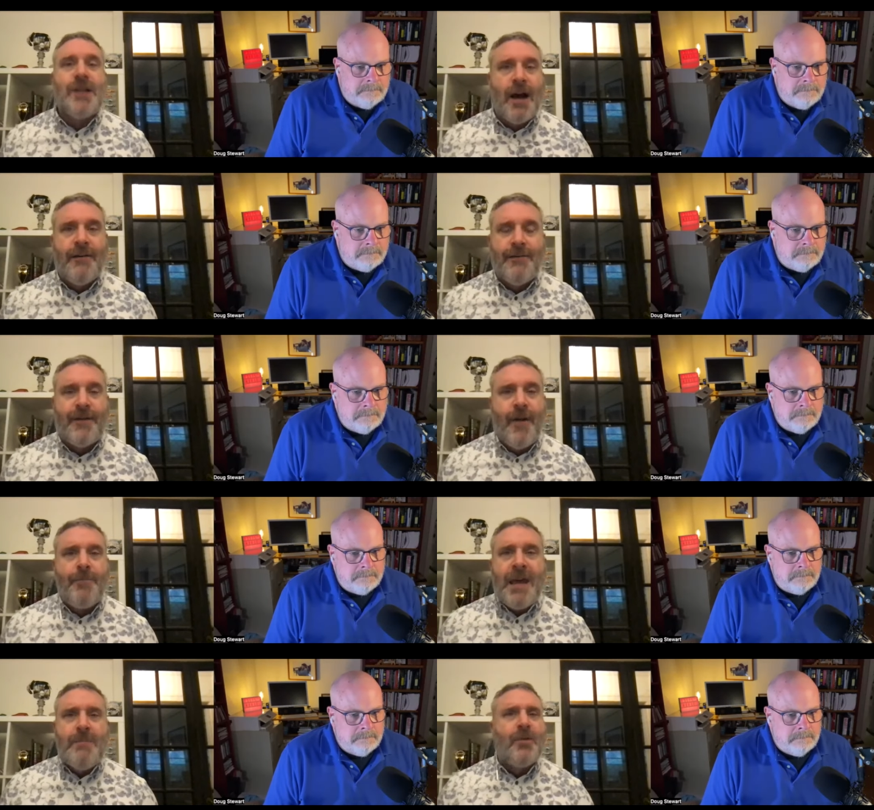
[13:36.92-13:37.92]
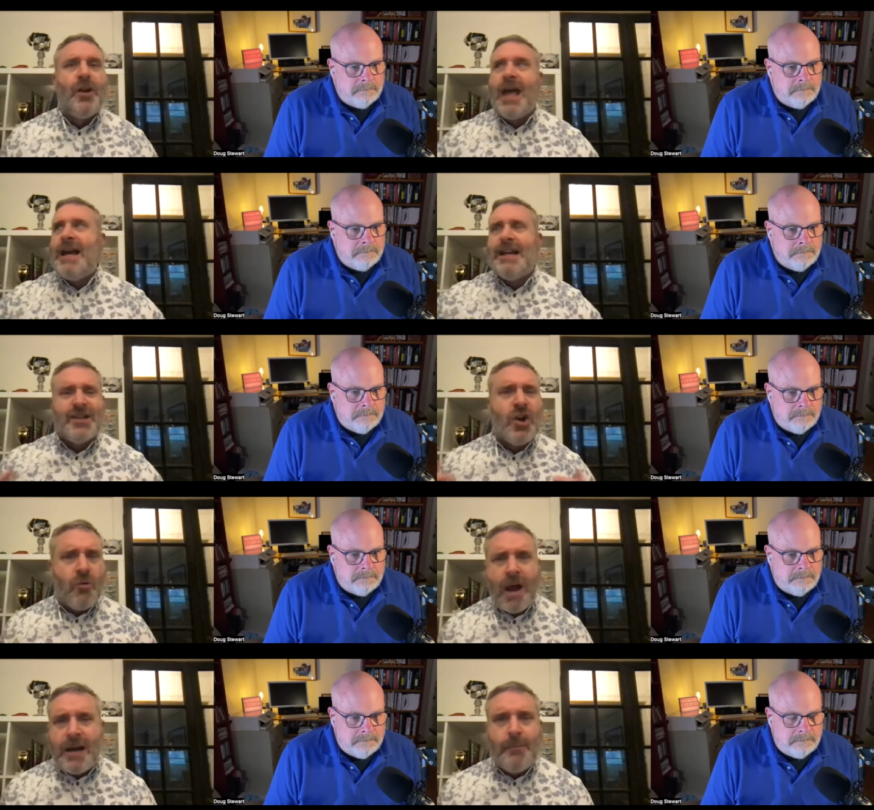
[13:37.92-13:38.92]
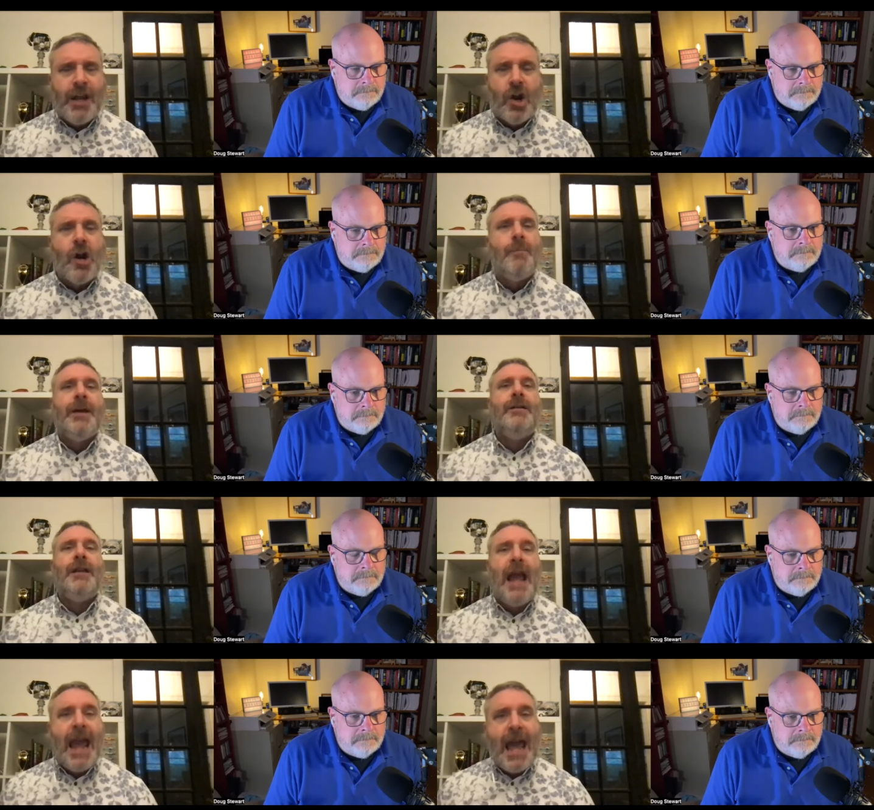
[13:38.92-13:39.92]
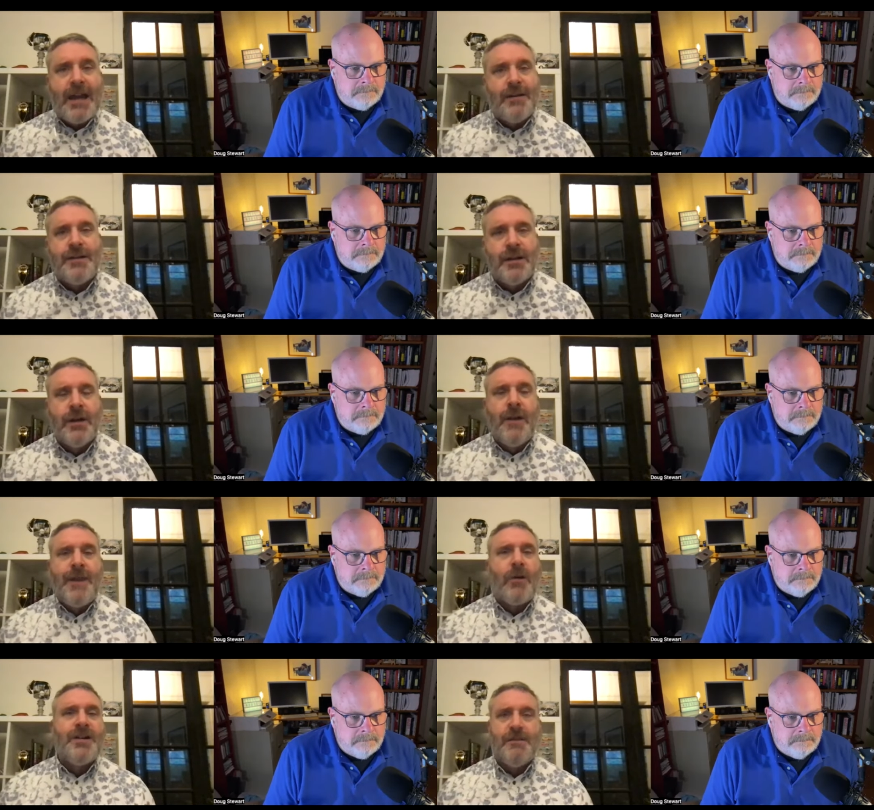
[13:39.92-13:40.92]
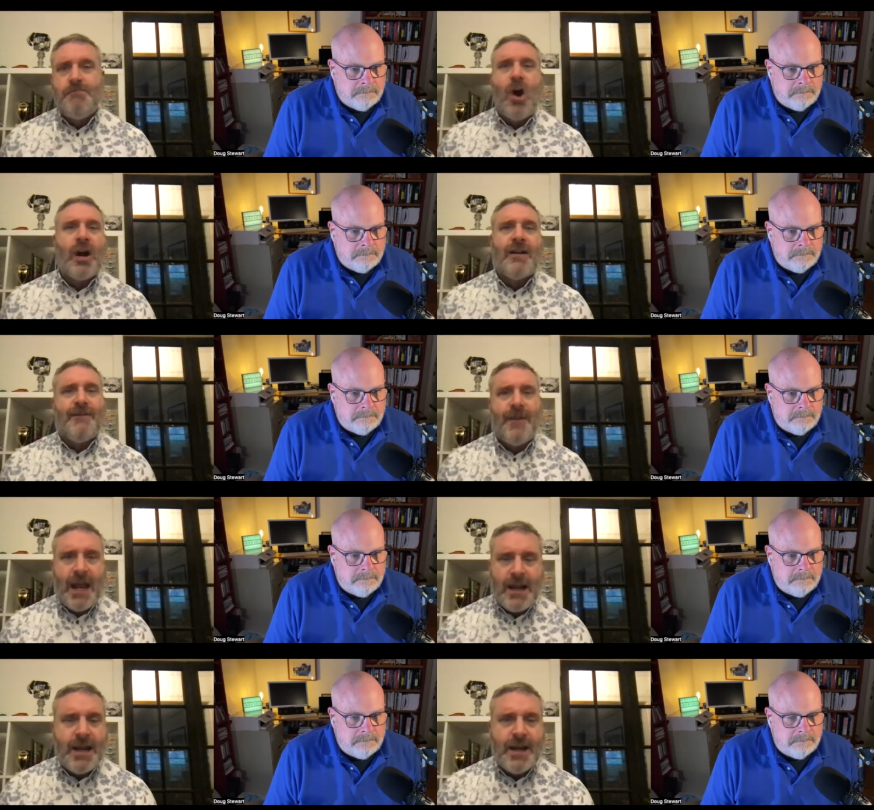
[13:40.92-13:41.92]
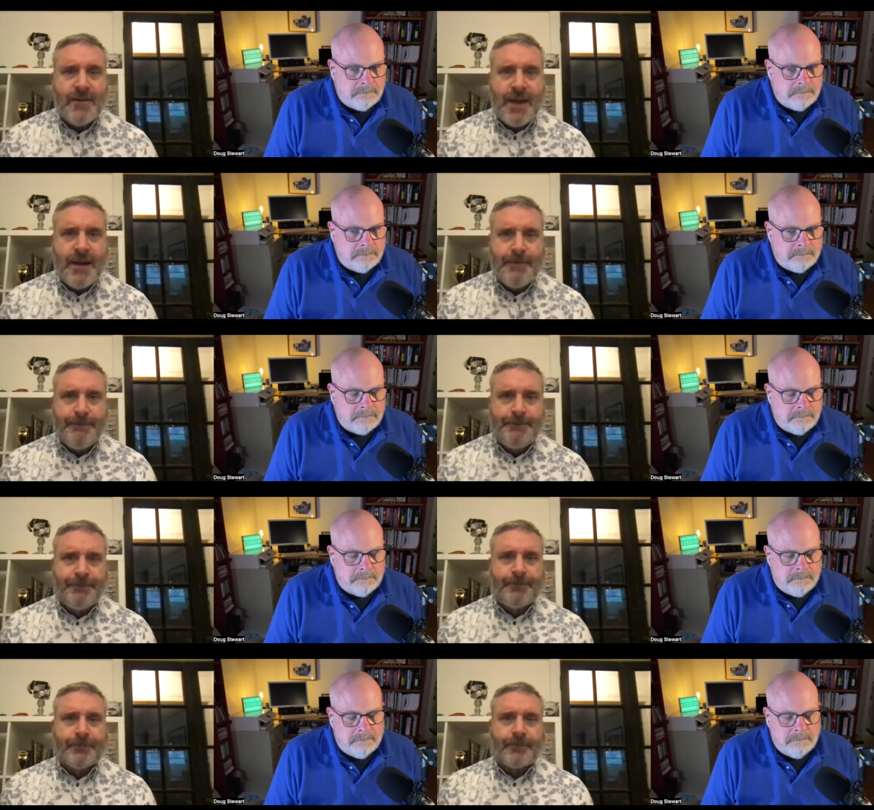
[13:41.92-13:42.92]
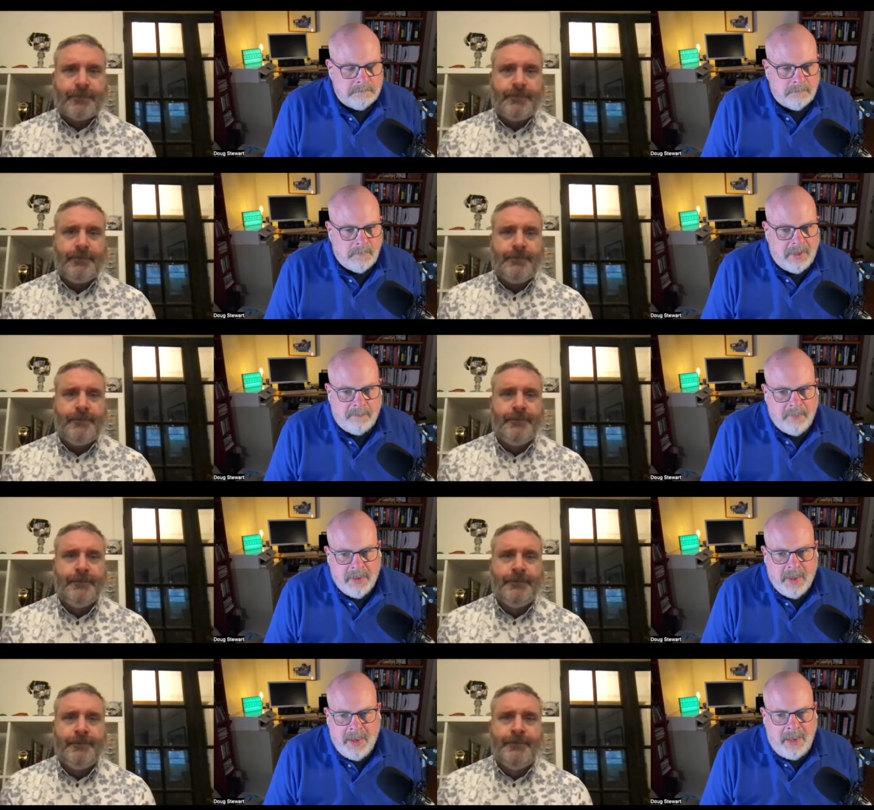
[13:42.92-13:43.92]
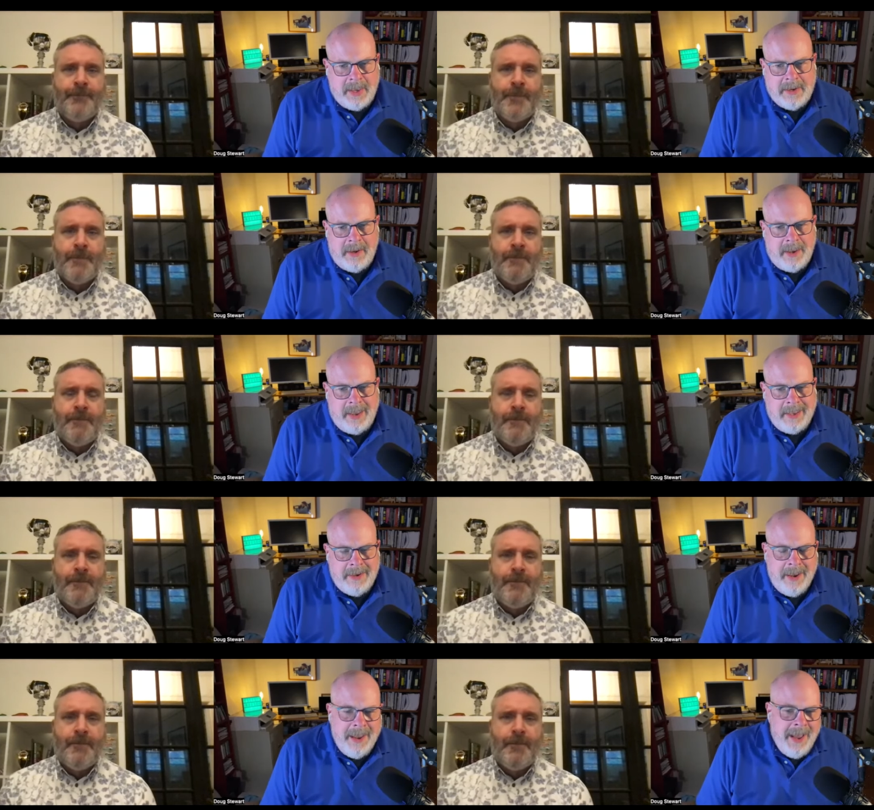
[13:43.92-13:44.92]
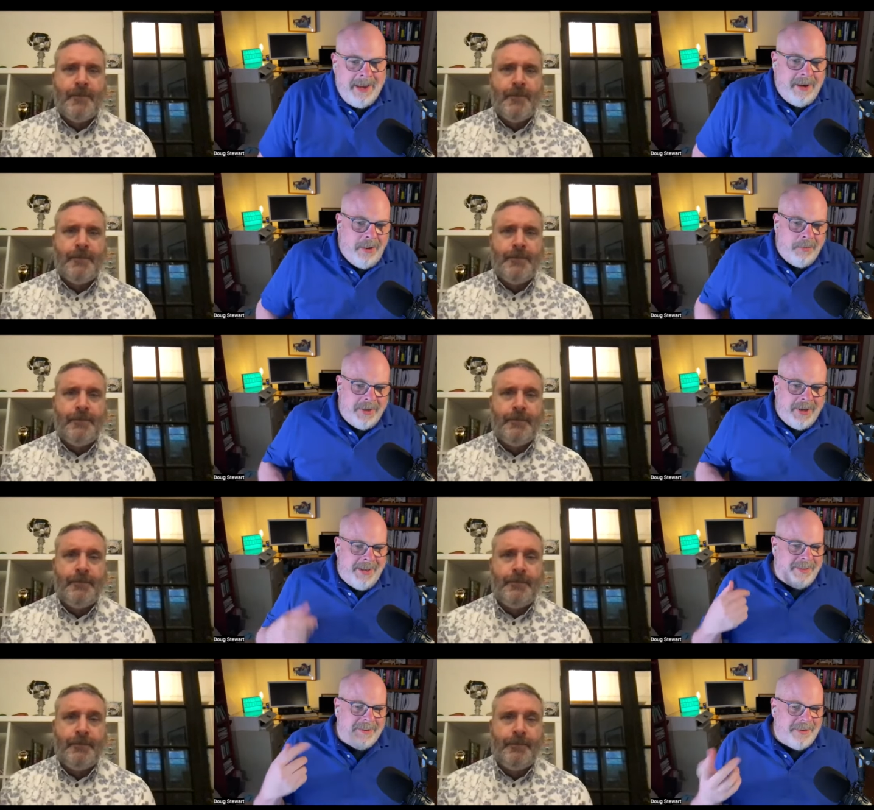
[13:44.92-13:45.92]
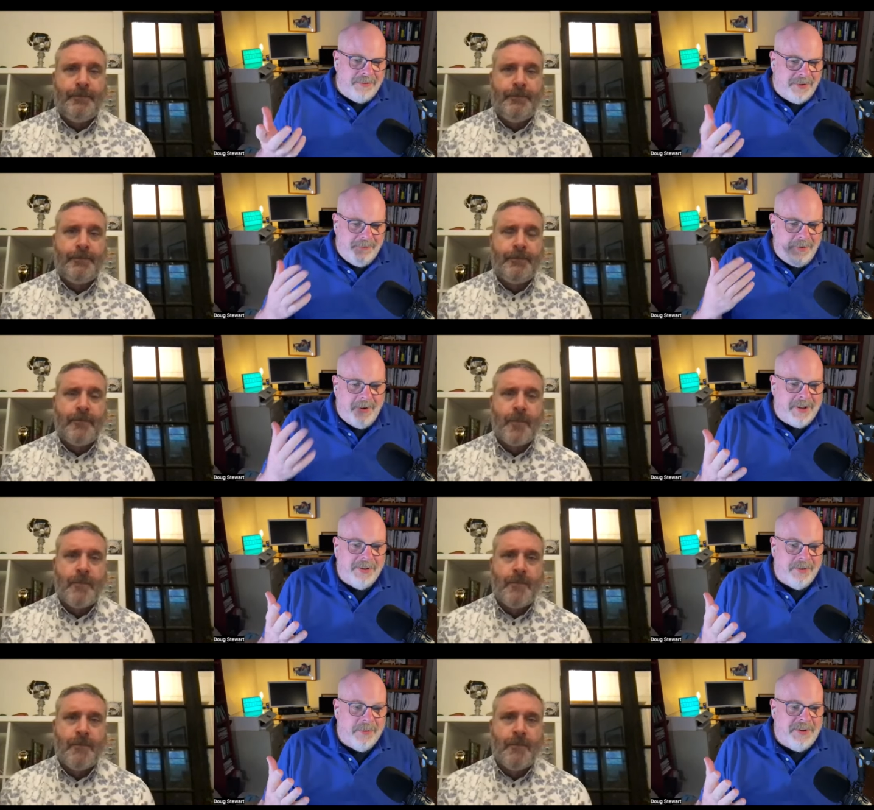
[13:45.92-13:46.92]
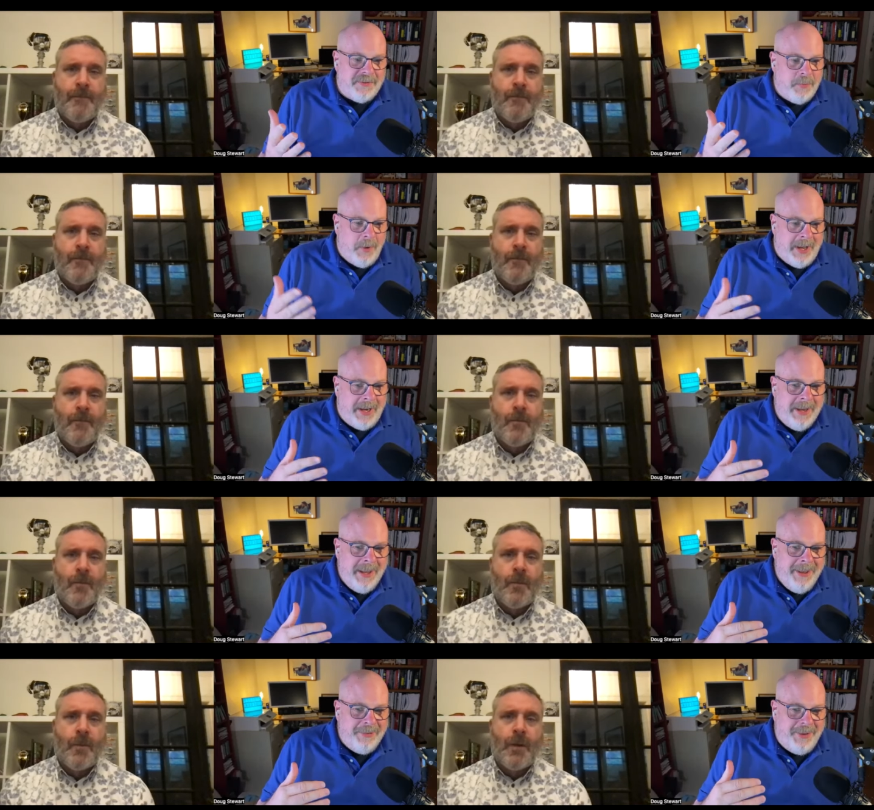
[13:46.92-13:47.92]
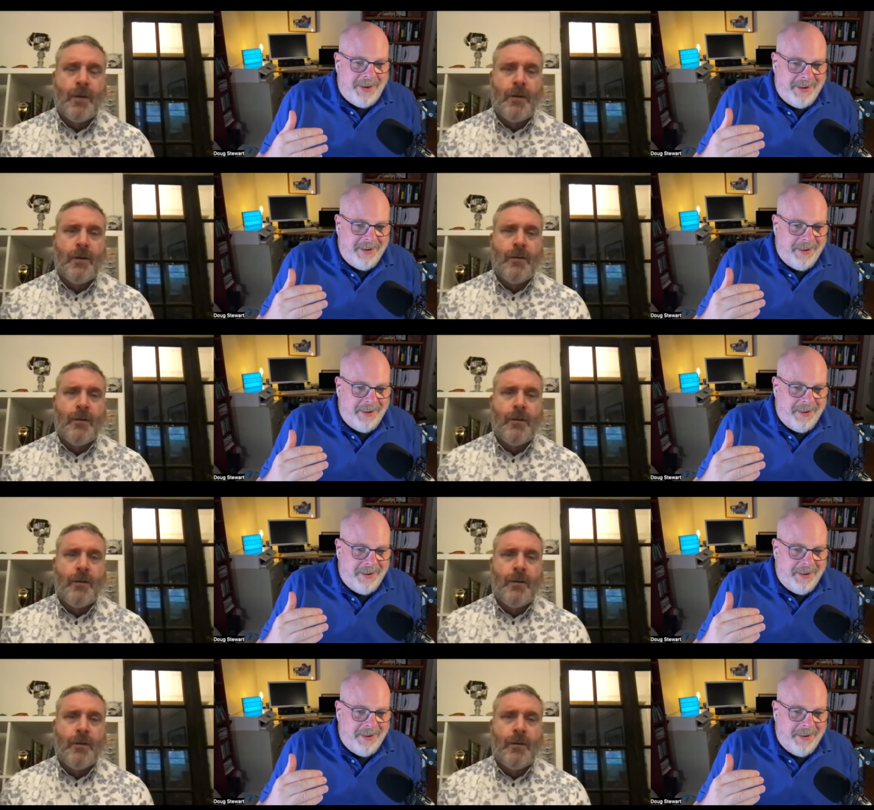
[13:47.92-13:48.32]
Speaker 1: of people and it's incredibly urban and there is a market for that kind of thing.
Speaker 2: Mm -hmm. Yeah, and and you know, there, I think there's a very clear reason why the